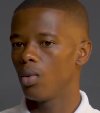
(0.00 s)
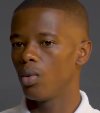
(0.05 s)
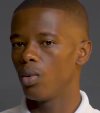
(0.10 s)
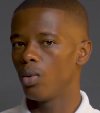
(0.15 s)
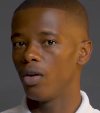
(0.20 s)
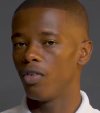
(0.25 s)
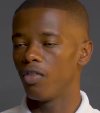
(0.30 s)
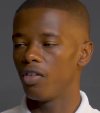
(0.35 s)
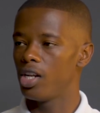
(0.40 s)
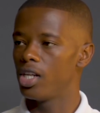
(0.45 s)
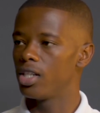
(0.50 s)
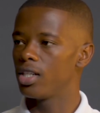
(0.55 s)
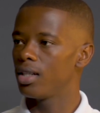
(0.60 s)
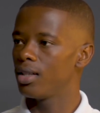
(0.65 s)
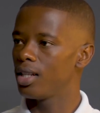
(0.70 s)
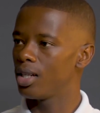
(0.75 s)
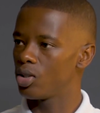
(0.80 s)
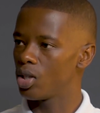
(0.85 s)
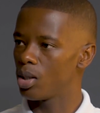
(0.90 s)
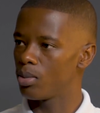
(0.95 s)
we finish
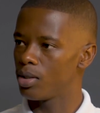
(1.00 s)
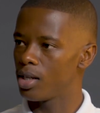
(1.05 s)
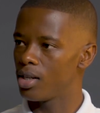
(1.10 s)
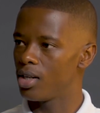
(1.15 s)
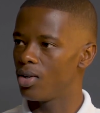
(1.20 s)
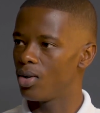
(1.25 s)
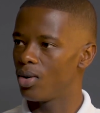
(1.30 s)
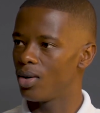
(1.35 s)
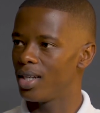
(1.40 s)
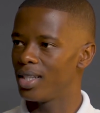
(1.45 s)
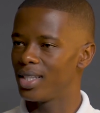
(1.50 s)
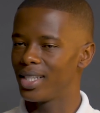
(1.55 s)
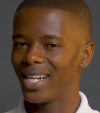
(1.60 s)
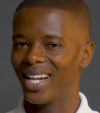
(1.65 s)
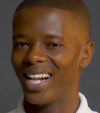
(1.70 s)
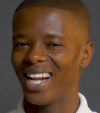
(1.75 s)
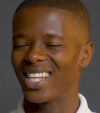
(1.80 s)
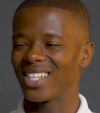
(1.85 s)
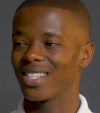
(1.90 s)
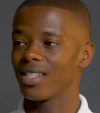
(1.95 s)
in the top 10. You know, it's
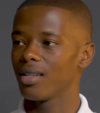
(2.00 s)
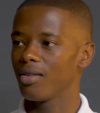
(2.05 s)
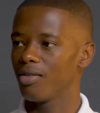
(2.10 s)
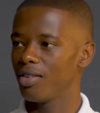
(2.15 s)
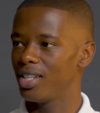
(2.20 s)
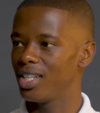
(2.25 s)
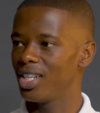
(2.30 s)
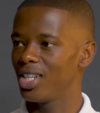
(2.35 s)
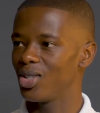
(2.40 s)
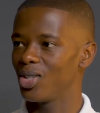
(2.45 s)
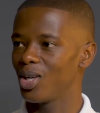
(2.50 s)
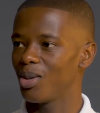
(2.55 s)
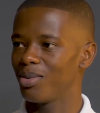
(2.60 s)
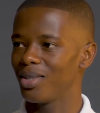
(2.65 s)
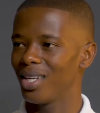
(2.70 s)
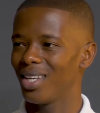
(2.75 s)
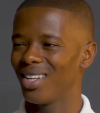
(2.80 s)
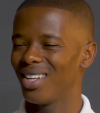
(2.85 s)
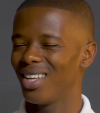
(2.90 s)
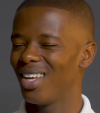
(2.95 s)
class finishing in top
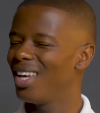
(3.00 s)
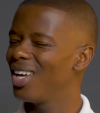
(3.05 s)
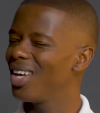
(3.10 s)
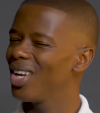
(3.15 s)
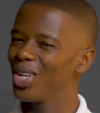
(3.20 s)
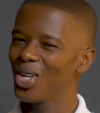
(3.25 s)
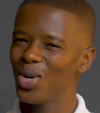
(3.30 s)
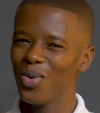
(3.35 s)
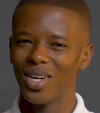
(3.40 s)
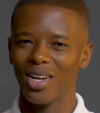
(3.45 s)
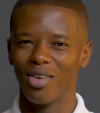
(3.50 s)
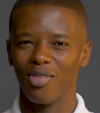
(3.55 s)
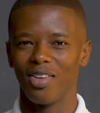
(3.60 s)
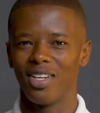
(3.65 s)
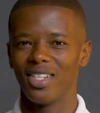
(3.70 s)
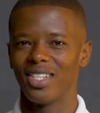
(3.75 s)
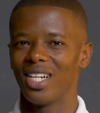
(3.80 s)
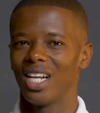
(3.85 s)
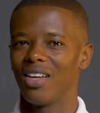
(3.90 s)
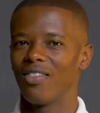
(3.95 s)
10. You don't want to
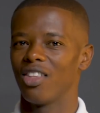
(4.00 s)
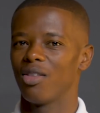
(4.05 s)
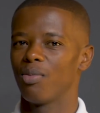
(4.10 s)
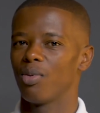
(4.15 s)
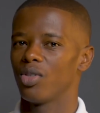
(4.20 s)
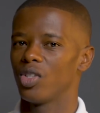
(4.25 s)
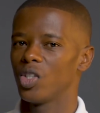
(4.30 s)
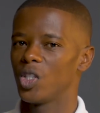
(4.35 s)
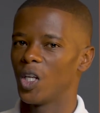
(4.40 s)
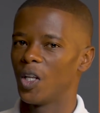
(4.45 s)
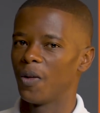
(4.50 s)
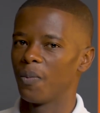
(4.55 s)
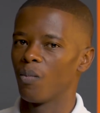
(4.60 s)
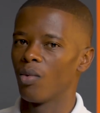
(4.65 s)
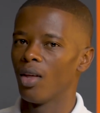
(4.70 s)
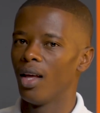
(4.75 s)
finish in 11th position.